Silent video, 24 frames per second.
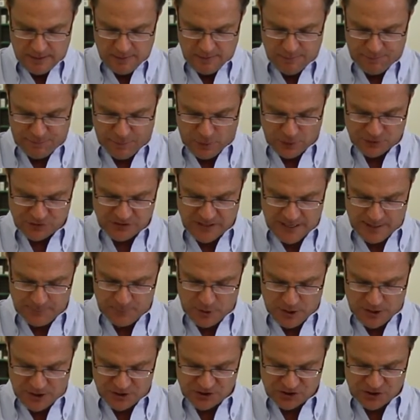First, I'm
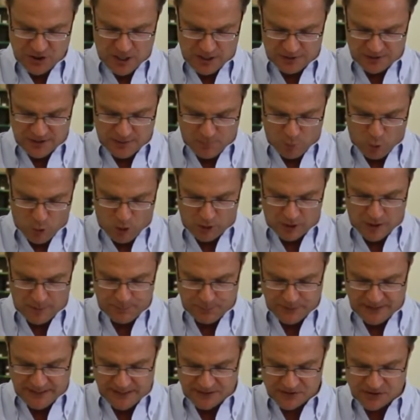going to snug them all up
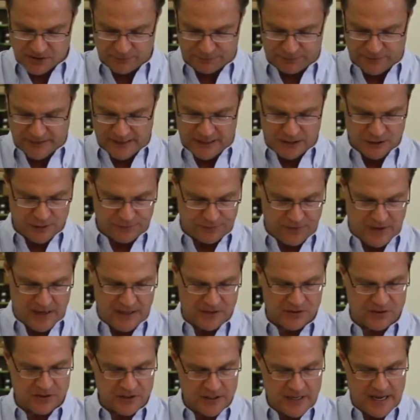against the flange base,
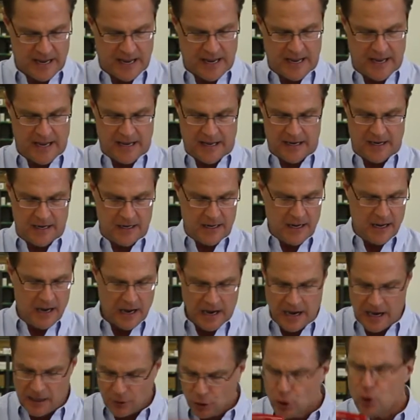and
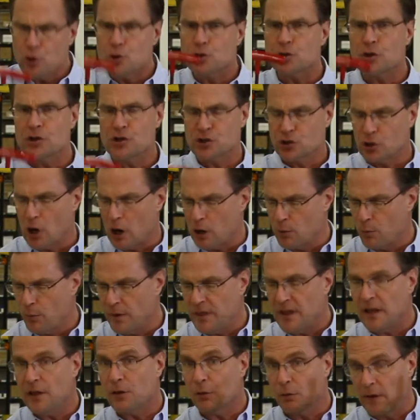I'll usually start with
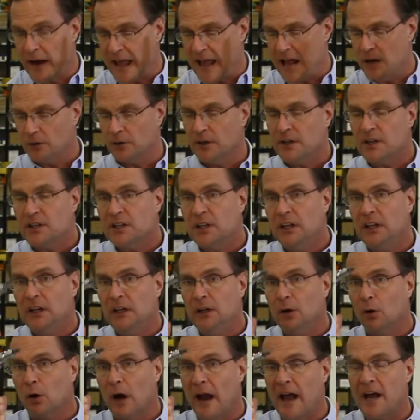either an Allen key
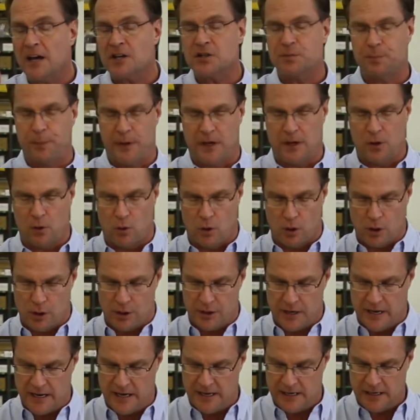or a hex bit on
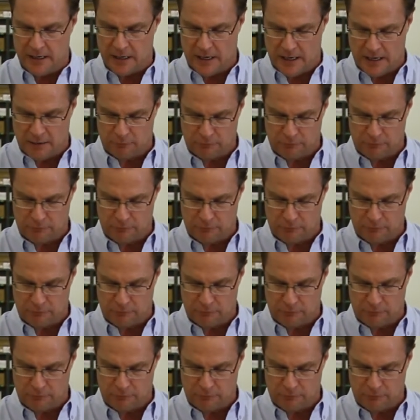a uh,